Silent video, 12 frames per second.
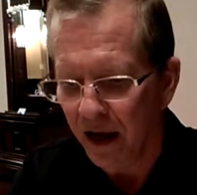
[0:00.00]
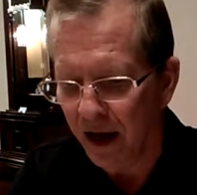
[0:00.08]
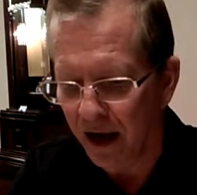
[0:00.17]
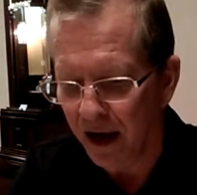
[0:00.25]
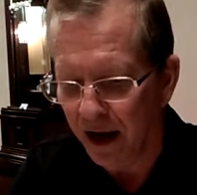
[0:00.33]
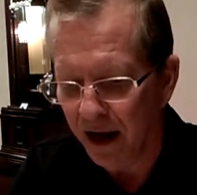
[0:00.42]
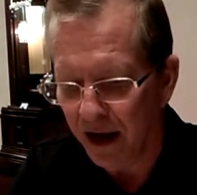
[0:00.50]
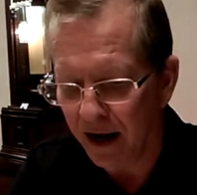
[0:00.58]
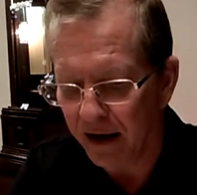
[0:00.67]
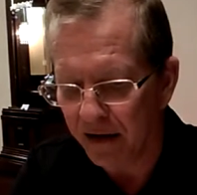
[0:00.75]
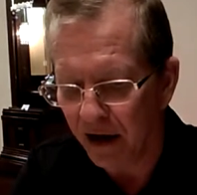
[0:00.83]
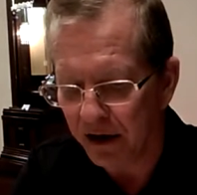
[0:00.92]

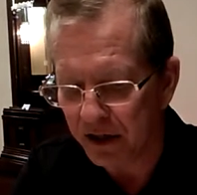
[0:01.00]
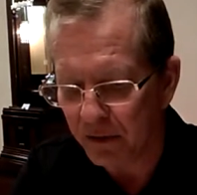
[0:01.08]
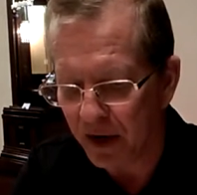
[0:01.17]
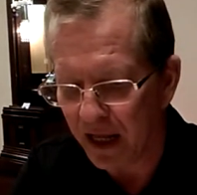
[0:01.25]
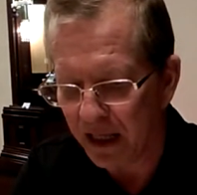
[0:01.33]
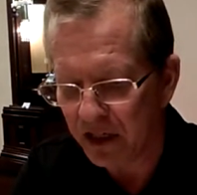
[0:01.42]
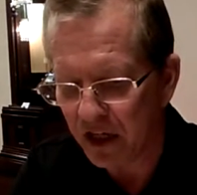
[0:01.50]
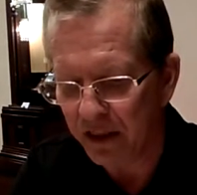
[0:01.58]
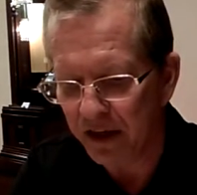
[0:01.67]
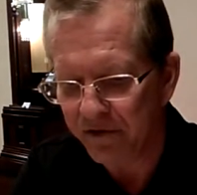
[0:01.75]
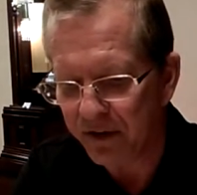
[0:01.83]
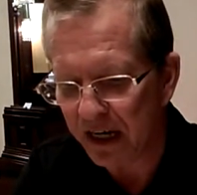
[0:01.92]
uh, are demolished,
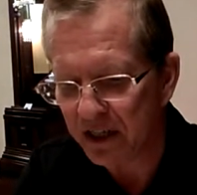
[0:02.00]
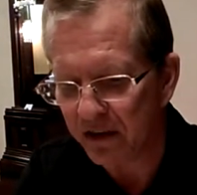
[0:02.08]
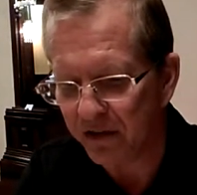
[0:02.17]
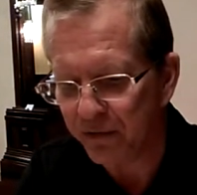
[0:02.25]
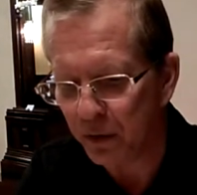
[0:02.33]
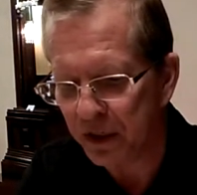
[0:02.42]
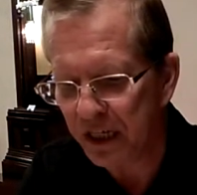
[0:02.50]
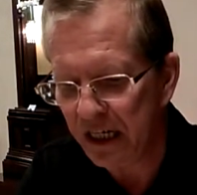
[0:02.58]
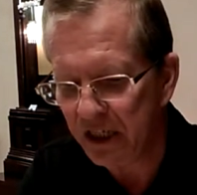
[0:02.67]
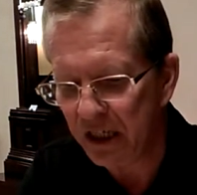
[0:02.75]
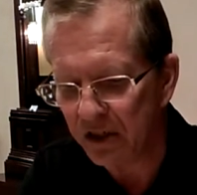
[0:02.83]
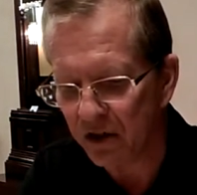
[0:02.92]
and the effects of the four
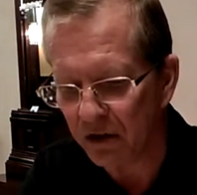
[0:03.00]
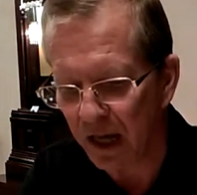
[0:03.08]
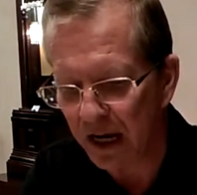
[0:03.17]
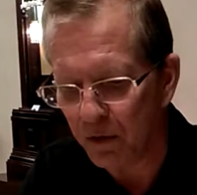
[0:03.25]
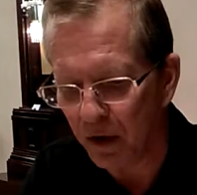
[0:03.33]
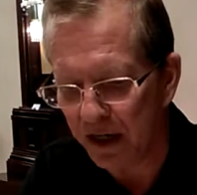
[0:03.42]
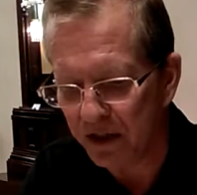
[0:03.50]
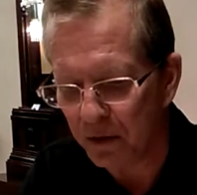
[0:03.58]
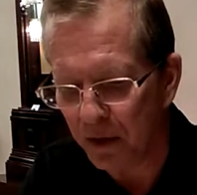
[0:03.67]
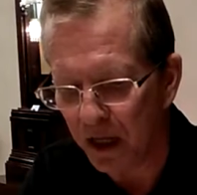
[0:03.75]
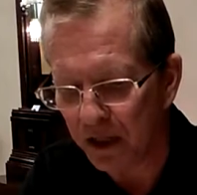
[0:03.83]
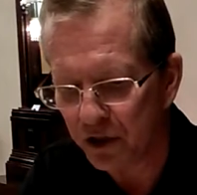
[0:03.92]
teachings are likewise
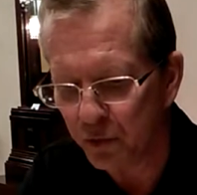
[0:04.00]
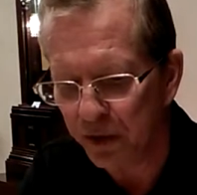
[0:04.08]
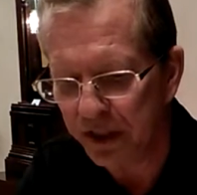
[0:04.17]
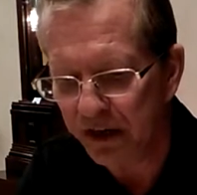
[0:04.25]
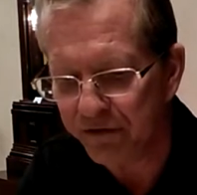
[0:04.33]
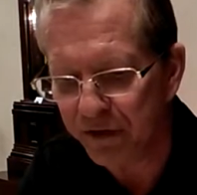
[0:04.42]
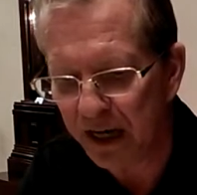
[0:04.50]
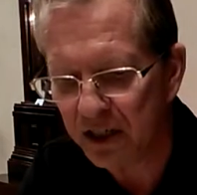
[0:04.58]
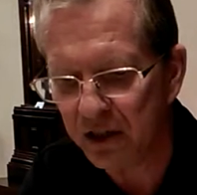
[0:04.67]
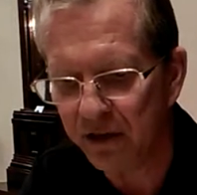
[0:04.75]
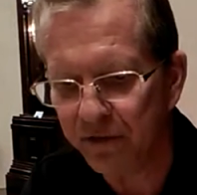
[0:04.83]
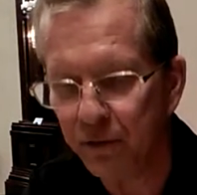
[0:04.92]
demolished. When the
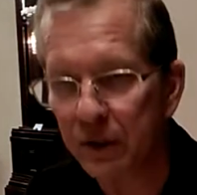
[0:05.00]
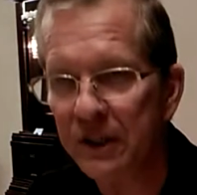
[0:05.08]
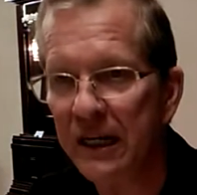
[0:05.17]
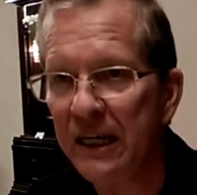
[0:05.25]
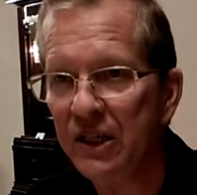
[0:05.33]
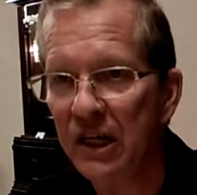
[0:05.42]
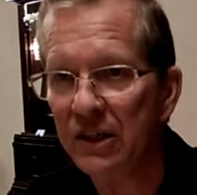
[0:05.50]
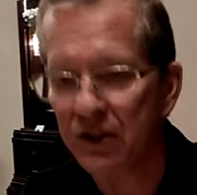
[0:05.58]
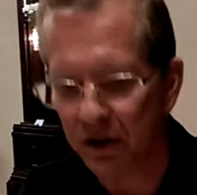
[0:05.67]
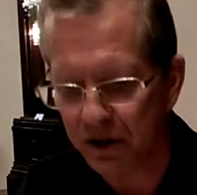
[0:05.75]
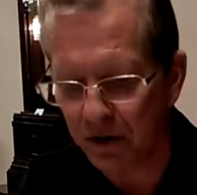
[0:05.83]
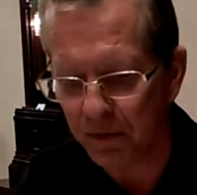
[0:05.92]
effects of the four
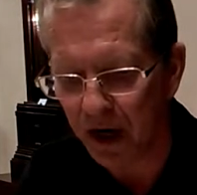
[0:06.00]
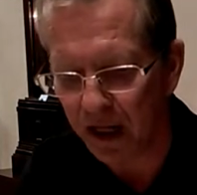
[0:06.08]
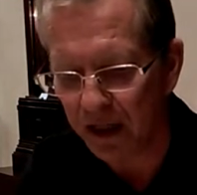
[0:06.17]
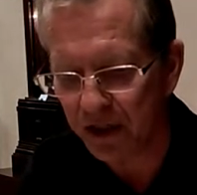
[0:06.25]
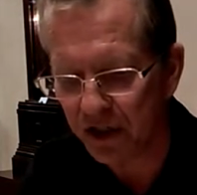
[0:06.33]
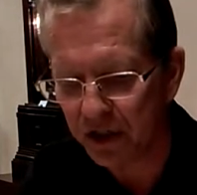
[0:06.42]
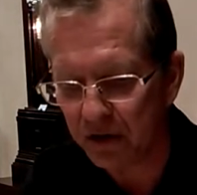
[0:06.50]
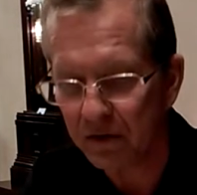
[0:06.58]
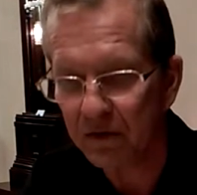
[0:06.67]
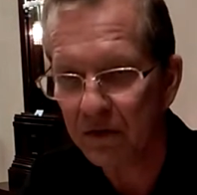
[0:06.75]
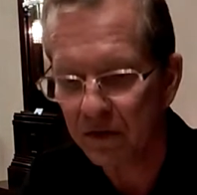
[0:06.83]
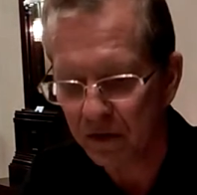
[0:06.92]
teachings are demolished,
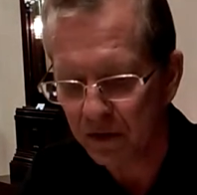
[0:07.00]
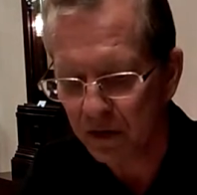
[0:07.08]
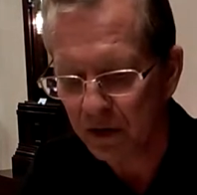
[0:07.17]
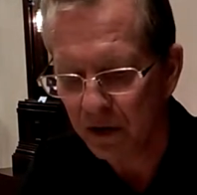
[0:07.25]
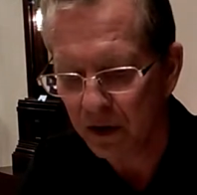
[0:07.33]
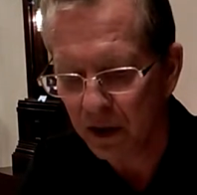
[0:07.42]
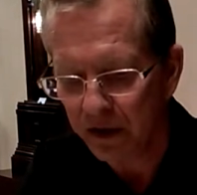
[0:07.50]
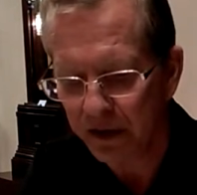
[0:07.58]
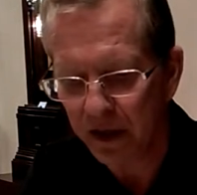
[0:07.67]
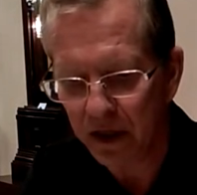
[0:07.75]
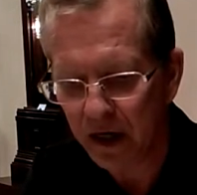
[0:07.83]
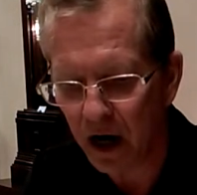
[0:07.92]

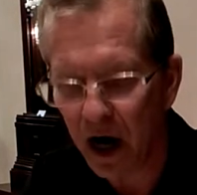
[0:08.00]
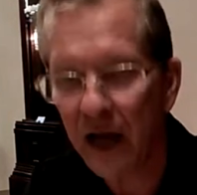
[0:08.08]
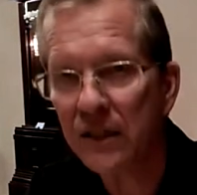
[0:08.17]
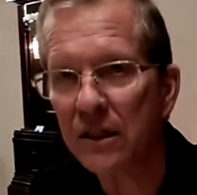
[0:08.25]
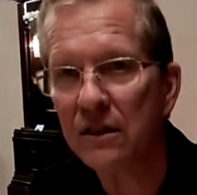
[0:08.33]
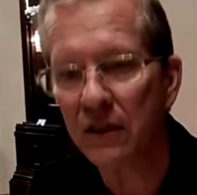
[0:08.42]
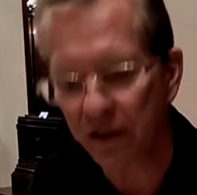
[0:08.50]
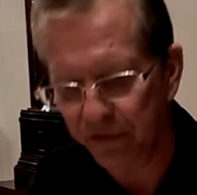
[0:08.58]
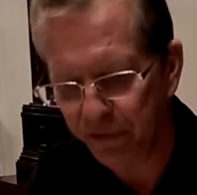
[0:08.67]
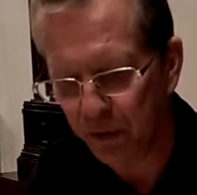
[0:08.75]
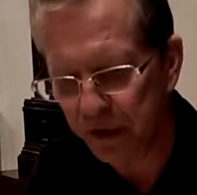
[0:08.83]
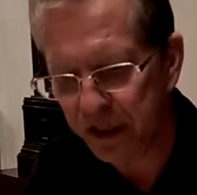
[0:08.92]
then the causes of
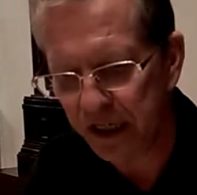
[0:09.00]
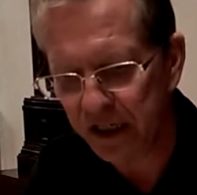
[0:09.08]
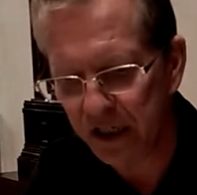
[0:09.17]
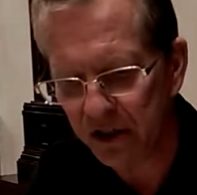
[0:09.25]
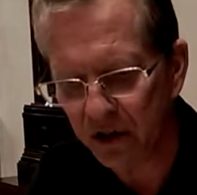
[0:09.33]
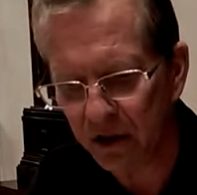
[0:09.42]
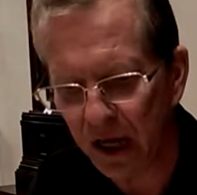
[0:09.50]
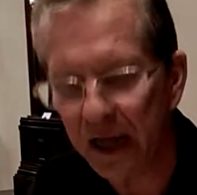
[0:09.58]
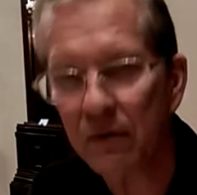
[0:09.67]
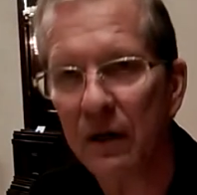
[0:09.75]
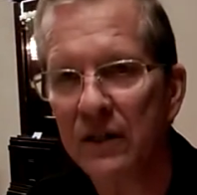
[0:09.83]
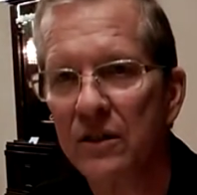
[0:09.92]
the four teachings are
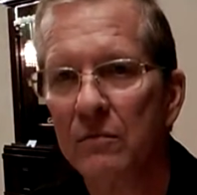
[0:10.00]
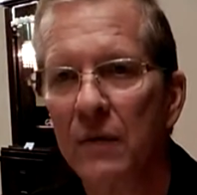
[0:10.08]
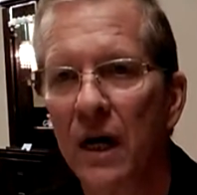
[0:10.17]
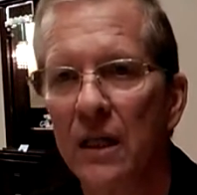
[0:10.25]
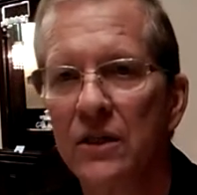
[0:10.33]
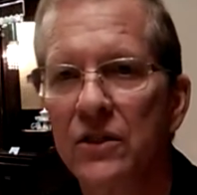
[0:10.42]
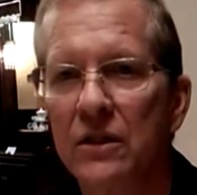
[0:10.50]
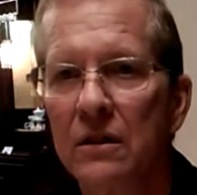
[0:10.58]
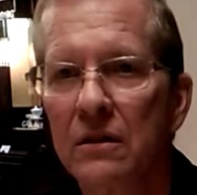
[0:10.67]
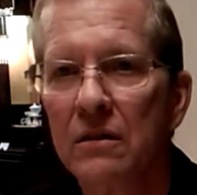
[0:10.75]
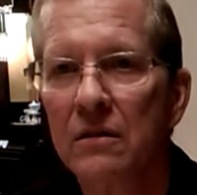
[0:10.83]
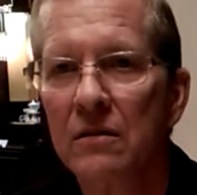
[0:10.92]
likewise demolished.
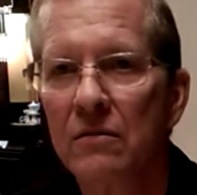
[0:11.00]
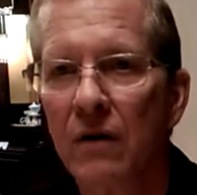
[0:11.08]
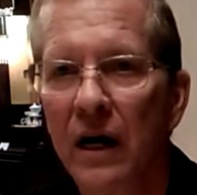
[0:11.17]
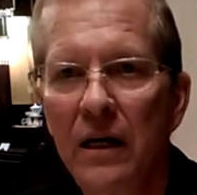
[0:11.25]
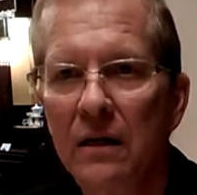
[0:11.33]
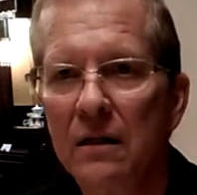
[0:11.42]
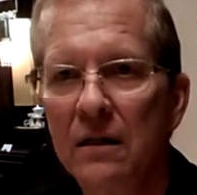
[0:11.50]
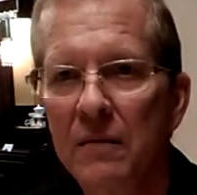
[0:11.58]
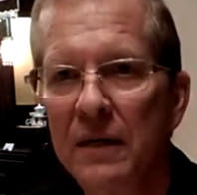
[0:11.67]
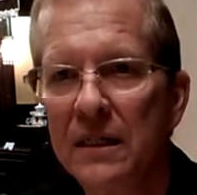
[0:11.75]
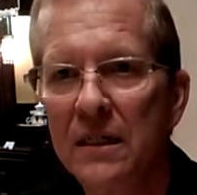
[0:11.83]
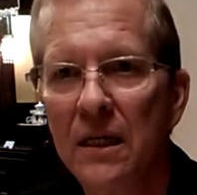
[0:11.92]
Right?
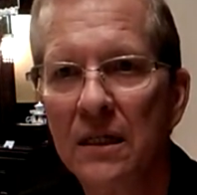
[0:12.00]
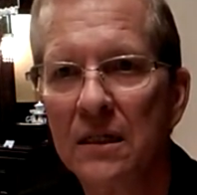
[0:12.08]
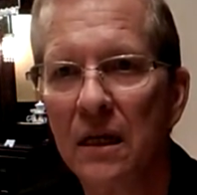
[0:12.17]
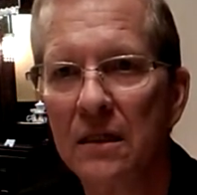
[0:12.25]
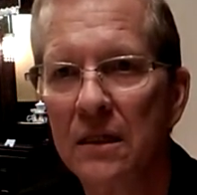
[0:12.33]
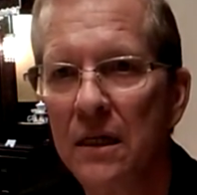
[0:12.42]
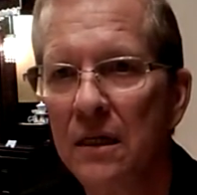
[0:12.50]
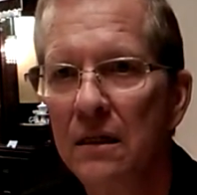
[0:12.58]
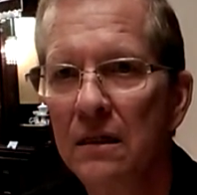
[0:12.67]
That makes sense, doesn't it?